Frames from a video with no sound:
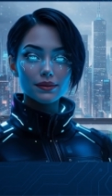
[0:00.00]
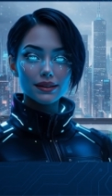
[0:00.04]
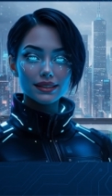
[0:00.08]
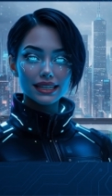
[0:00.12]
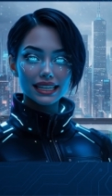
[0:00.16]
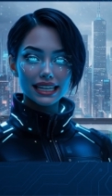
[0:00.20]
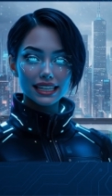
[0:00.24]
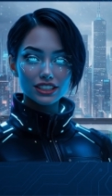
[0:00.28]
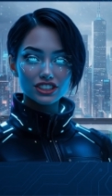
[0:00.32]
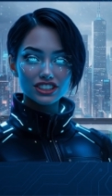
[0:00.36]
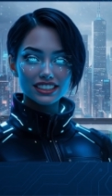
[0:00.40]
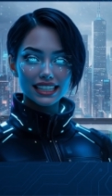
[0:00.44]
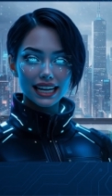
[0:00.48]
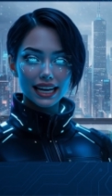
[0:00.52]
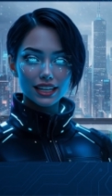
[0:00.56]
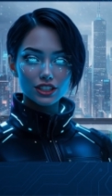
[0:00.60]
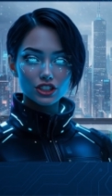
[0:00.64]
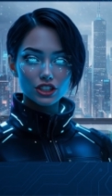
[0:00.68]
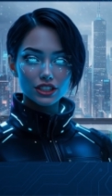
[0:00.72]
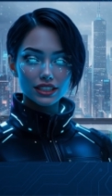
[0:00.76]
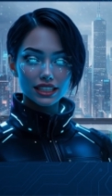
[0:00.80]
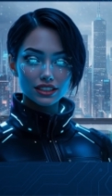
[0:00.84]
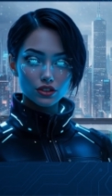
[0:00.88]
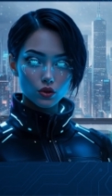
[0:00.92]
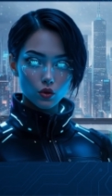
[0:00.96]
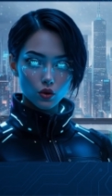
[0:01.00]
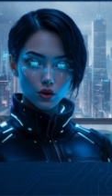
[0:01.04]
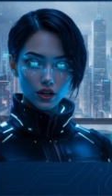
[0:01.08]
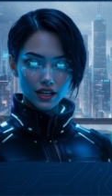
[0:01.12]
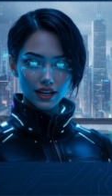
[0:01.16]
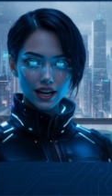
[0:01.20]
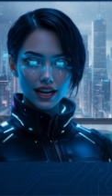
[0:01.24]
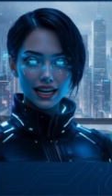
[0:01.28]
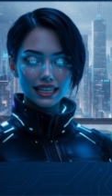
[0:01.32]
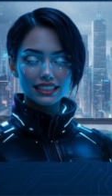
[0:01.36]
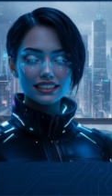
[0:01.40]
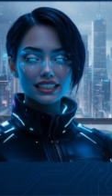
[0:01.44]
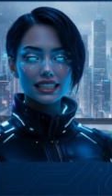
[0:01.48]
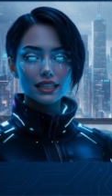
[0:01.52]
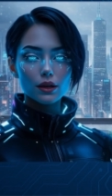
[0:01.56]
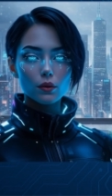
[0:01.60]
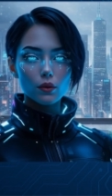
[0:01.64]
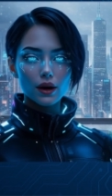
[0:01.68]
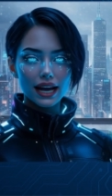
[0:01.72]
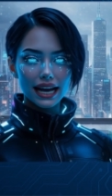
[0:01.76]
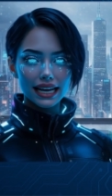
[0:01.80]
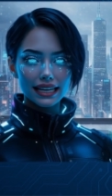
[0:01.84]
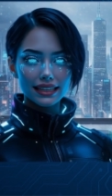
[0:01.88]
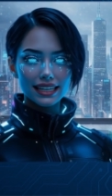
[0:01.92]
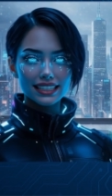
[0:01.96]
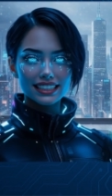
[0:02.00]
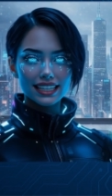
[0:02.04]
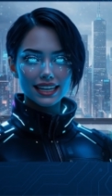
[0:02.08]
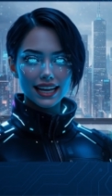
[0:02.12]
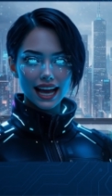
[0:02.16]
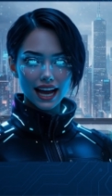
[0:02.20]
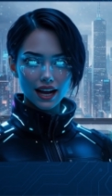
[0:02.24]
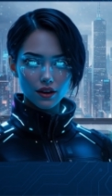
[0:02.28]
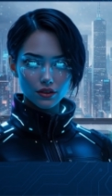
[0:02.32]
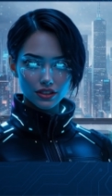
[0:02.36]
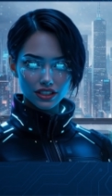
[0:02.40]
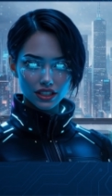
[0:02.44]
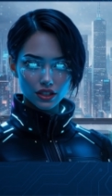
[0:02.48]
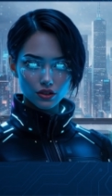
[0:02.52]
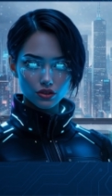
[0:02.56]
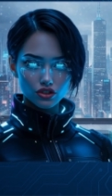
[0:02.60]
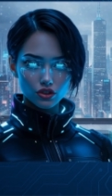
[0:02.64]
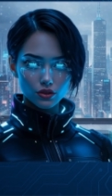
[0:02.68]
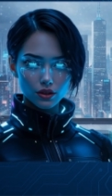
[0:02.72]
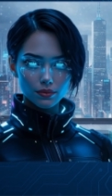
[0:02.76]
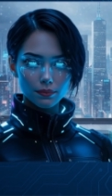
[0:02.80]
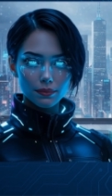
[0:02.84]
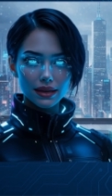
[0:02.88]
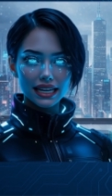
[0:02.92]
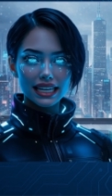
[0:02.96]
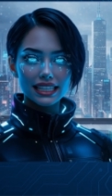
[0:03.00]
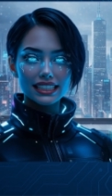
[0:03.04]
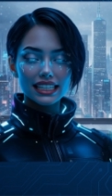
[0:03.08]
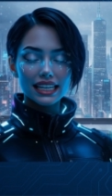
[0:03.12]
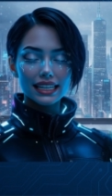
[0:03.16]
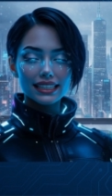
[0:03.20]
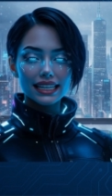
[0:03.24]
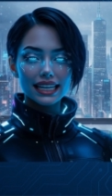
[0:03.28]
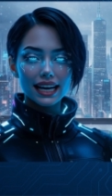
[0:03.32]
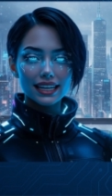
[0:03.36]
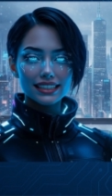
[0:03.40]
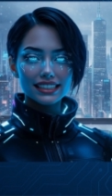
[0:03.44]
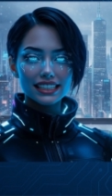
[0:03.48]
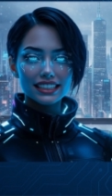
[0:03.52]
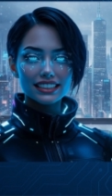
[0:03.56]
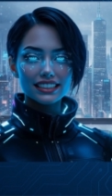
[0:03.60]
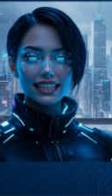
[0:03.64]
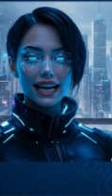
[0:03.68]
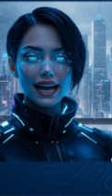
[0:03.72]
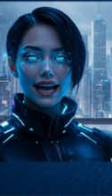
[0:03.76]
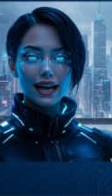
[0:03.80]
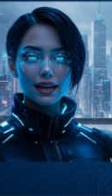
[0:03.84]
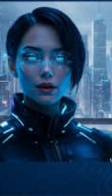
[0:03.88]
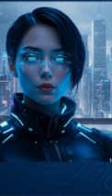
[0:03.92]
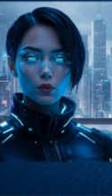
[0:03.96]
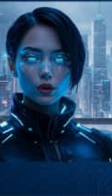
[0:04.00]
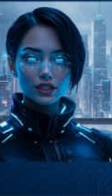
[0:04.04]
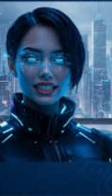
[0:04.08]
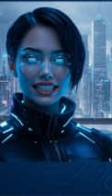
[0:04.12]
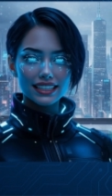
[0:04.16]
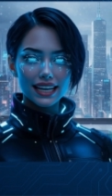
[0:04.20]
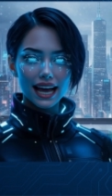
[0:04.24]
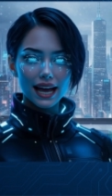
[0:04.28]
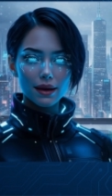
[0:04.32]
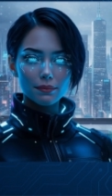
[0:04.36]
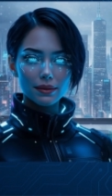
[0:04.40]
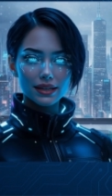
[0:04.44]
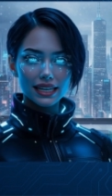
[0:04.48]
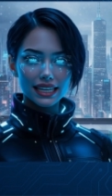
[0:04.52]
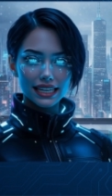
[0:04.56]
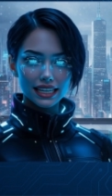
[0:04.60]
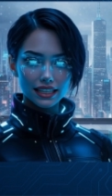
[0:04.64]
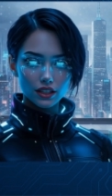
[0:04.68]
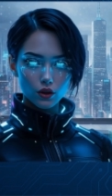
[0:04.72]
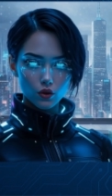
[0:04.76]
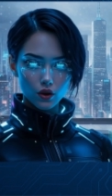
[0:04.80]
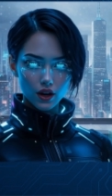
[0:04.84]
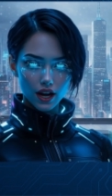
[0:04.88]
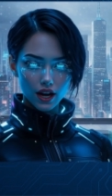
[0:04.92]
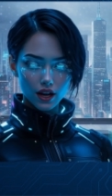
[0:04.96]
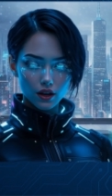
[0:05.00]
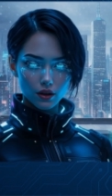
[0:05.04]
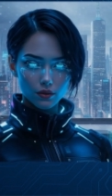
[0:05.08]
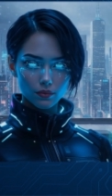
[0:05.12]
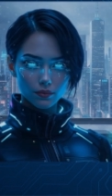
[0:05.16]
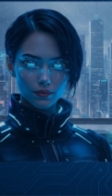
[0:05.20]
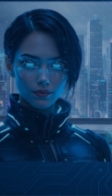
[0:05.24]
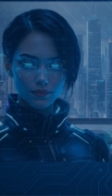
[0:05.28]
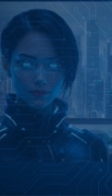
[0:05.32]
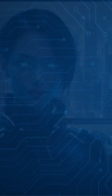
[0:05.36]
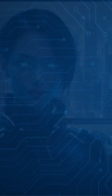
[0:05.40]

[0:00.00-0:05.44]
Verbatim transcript: Each section is organised in a way that allows you to immediately understand what is happening in your home.